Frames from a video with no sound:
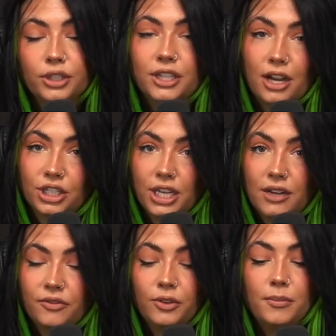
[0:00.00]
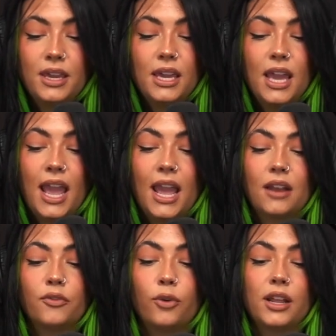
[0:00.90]
production for me
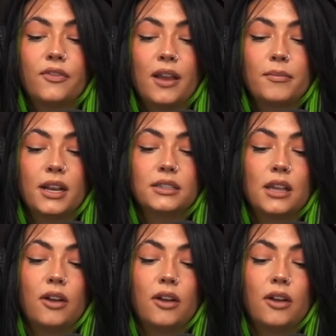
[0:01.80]
and 45 minutes